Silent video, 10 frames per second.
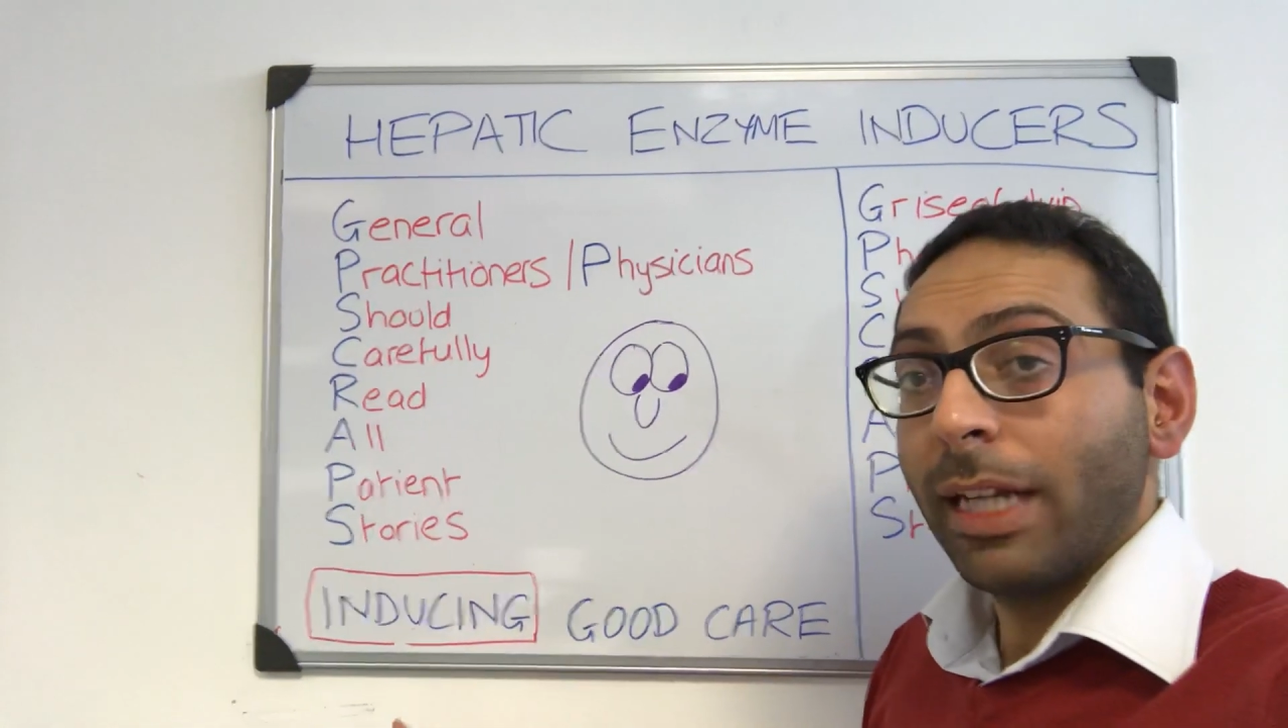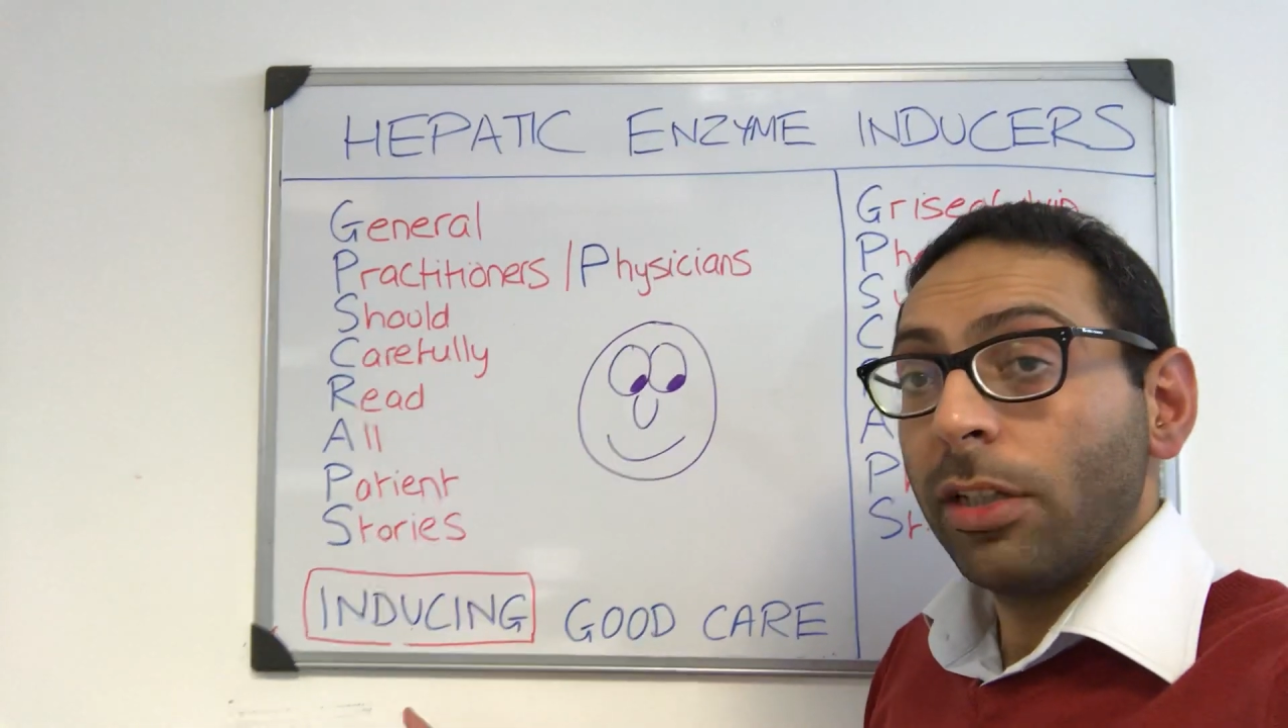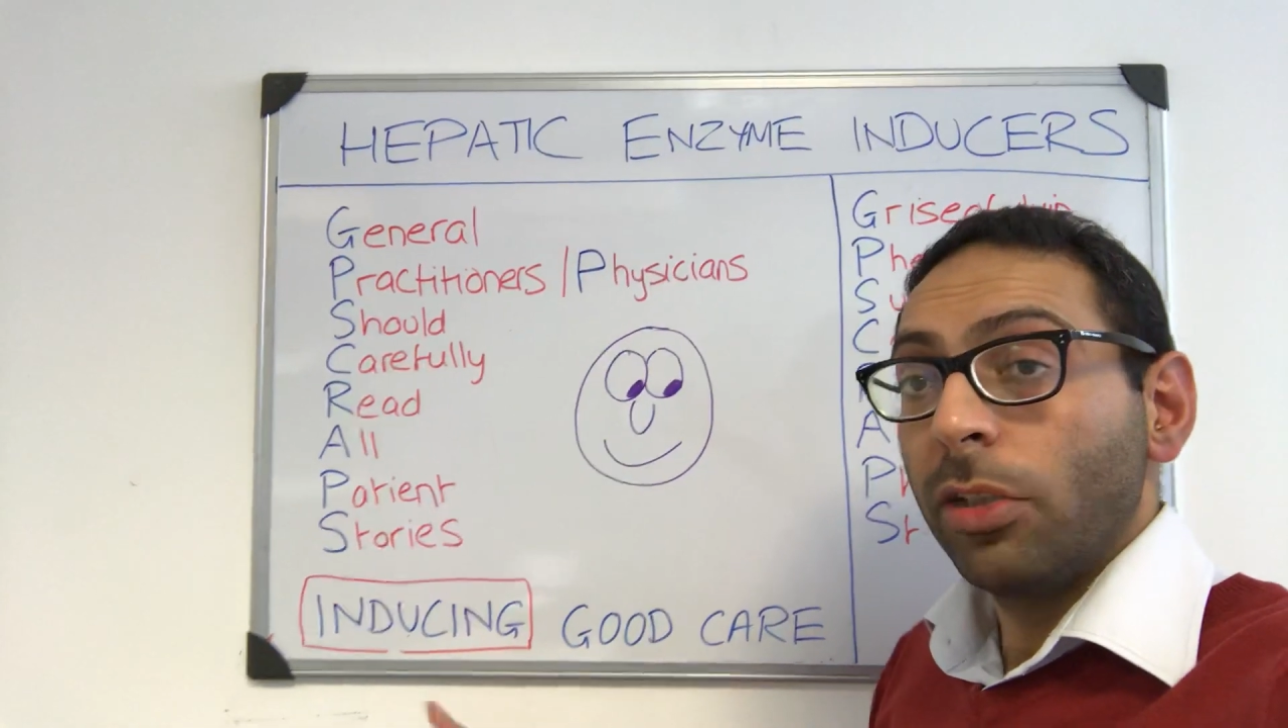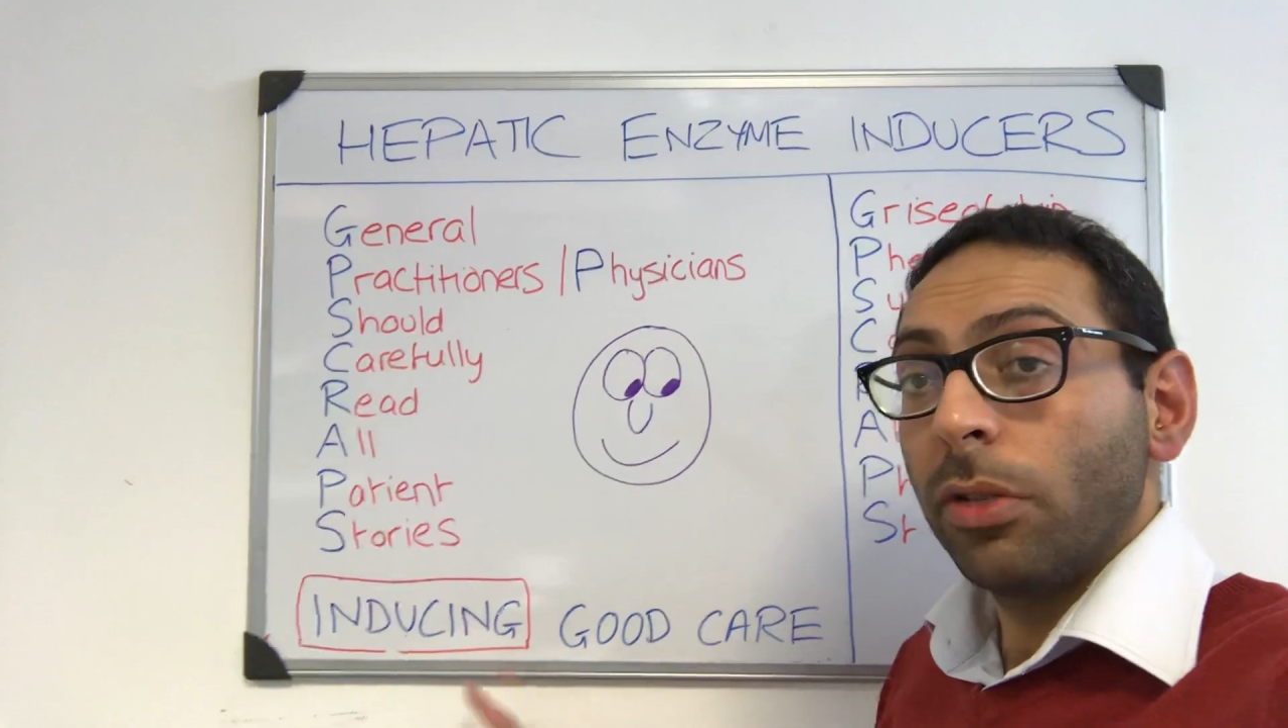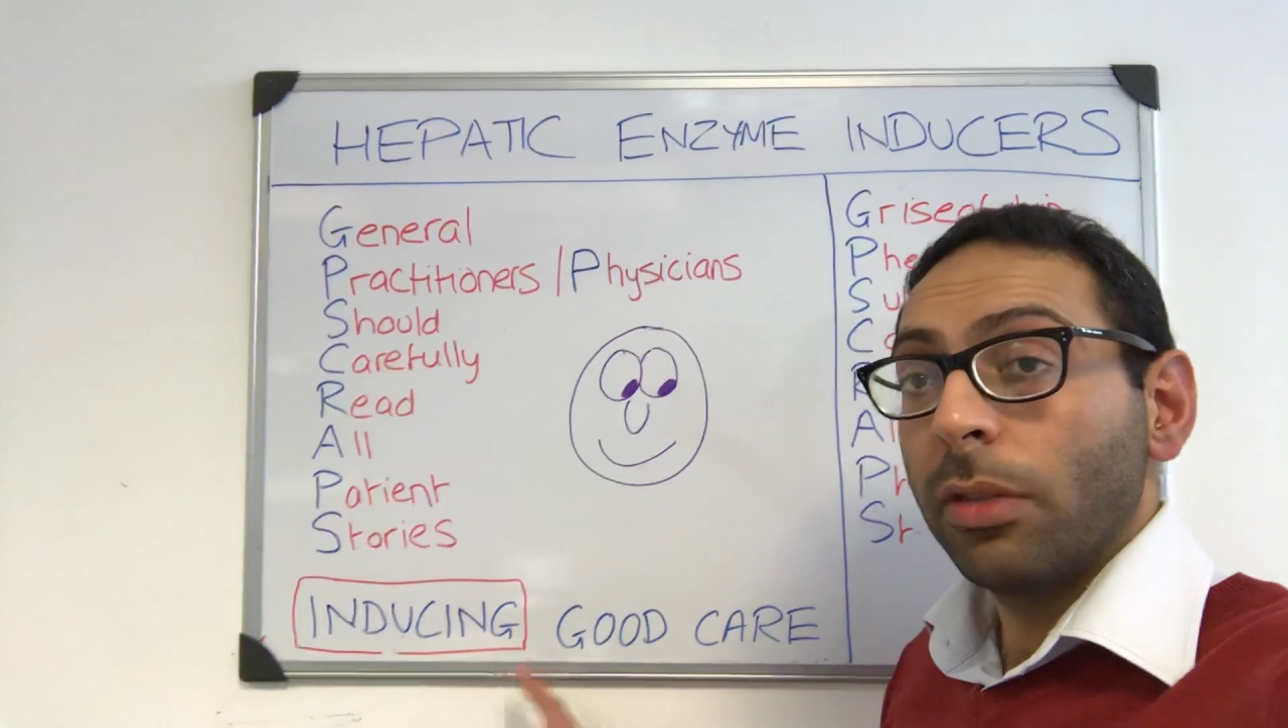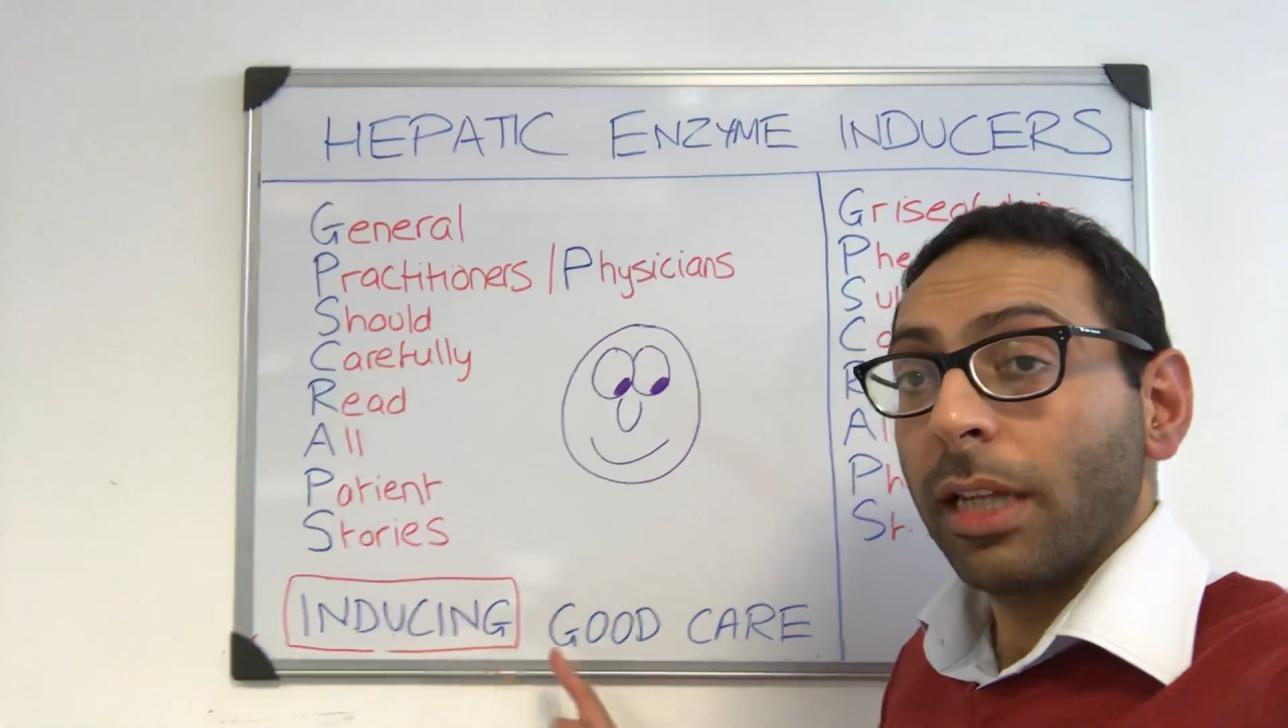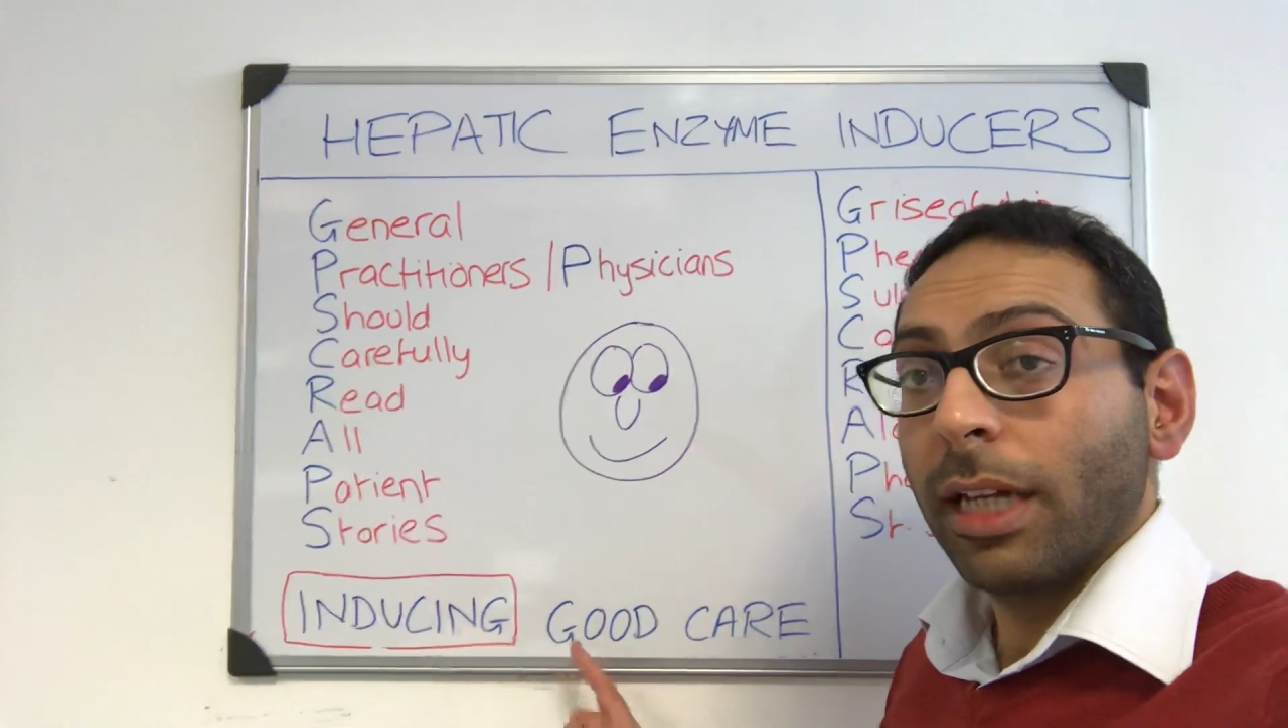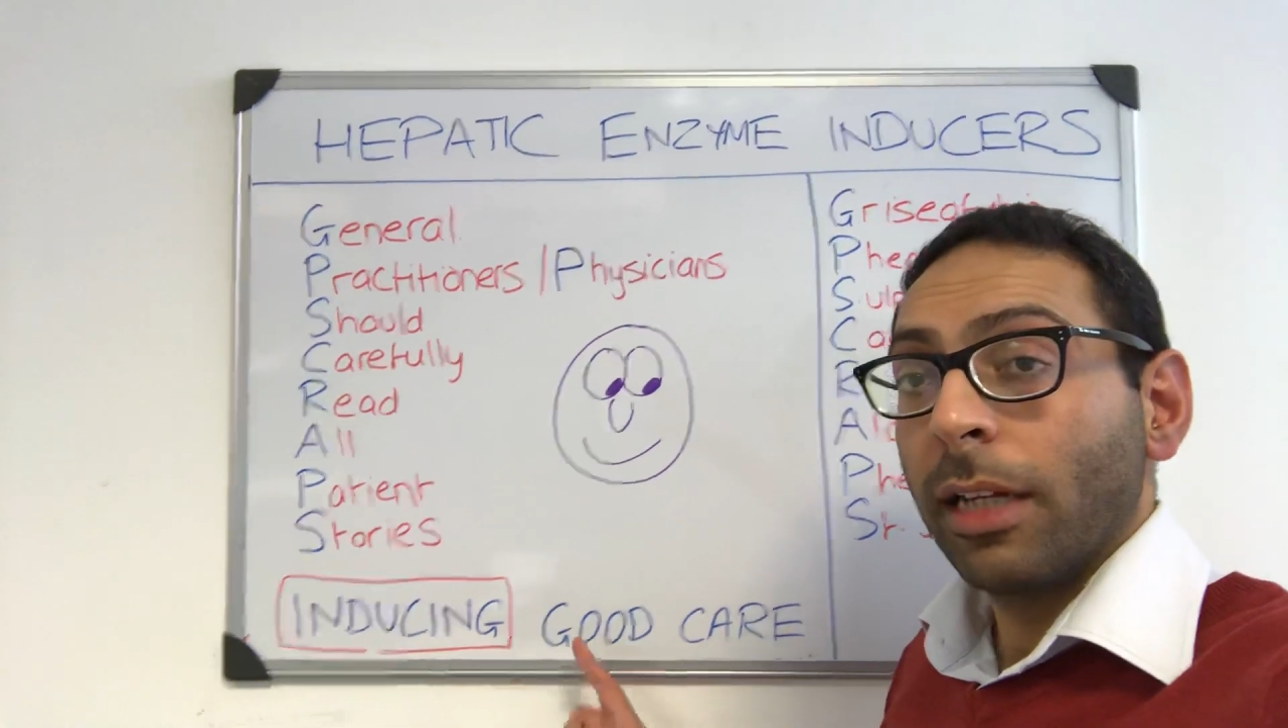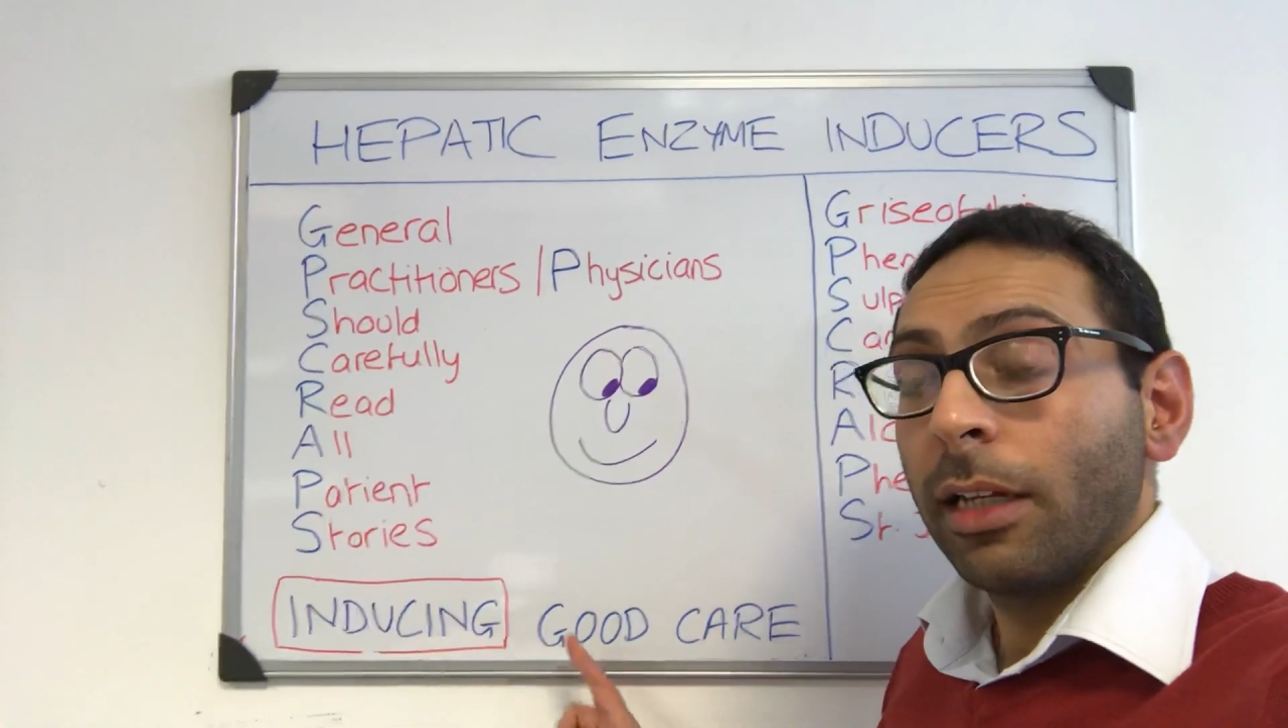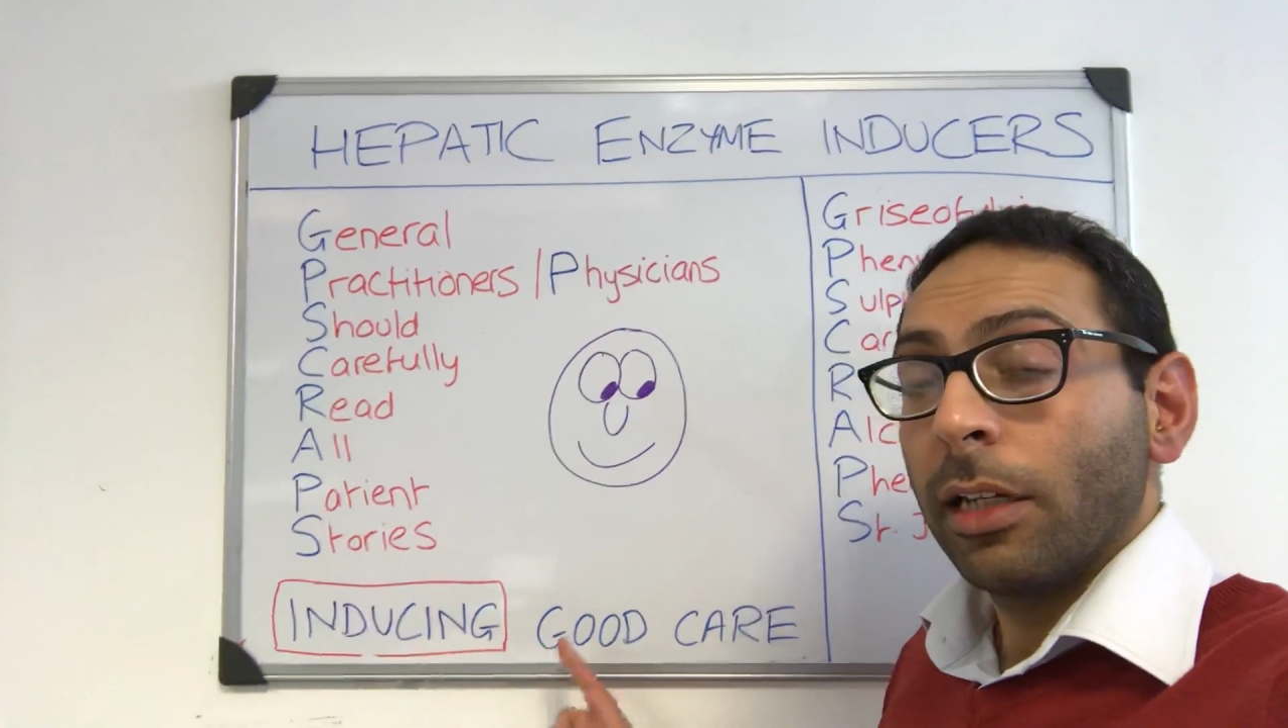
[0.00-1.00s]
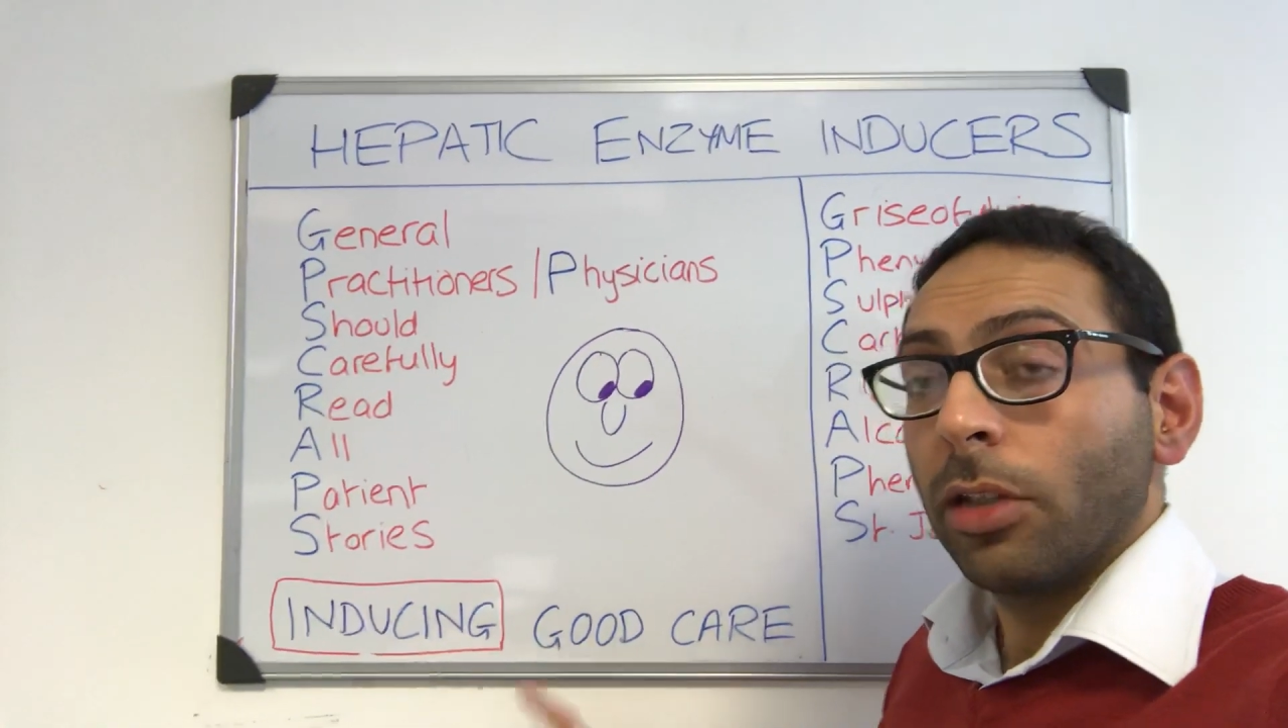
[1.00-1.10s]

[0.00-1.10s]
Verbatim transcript: inducing